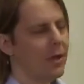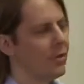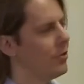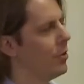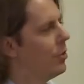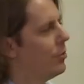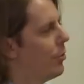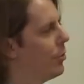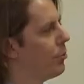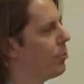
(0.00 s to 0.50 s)

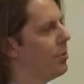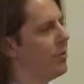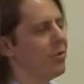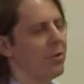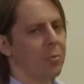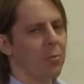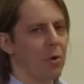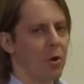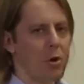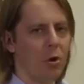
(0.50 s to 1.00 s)
So the three of
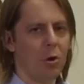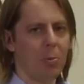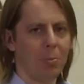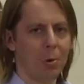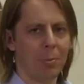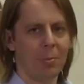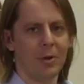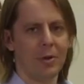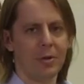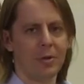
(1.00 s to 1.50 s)
them are all
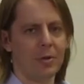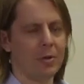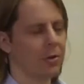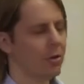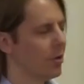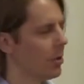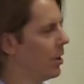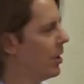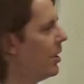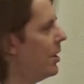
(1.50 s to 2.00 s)

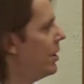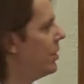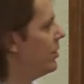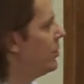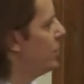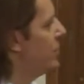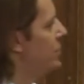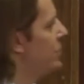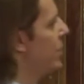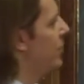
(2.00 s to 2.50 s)
perpendicular
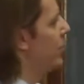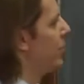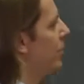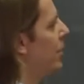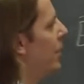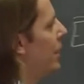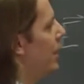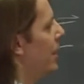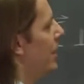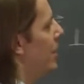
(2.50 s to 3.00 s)
to each other,